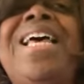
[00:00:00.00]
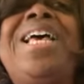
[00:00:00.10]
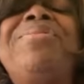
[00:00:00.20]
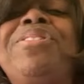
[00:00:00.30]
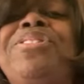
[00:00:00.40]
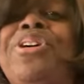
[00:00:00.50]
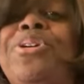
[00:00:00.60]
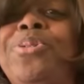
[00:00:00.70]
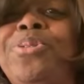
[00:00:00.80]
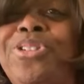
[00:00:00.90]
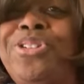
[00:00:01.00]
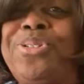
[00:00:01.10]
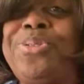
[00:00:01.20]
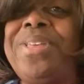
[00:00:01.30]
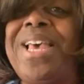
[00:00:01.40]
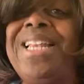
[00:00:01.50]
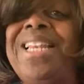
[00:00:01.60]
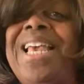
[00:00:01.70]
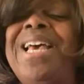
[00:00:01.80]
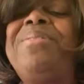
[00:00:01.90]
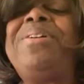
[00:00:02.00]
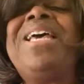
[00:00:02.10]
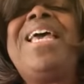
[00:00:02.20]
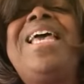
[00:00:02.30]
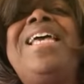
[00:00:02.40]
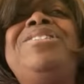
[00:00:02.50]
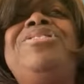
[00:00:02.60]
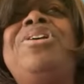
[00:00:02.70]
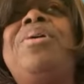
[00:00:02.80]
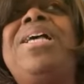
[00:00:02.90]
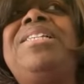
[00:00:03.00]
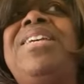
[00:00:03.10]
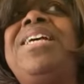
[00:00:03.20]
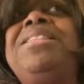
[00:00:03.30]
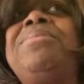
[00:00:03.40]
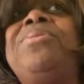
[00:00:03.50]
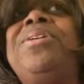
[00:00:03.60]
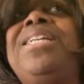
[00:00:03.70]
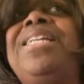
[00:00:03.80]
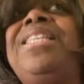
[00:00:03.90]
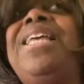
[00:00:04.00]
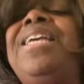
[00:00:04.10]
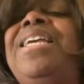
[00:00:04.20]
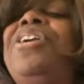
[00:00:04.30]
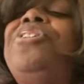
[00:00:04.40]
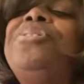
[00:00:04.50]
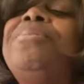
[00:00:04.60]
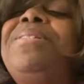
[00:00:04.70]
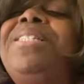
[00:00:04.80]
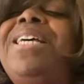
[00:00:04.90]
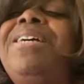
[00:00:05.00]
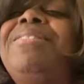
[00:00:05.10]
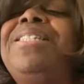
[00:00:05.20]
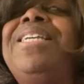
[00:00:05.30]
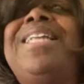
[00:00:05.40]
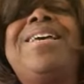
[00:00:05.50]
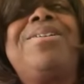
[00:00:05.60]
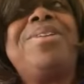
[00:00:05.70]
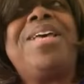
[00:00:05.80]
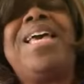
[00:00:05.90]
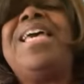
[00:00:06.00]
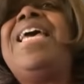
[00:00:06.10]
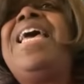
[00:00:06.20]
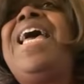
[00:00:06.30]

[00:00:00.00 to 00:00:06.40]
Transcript: I have the tone to do that now. And so I check them on it, and they hear themselves, and they're like, okay.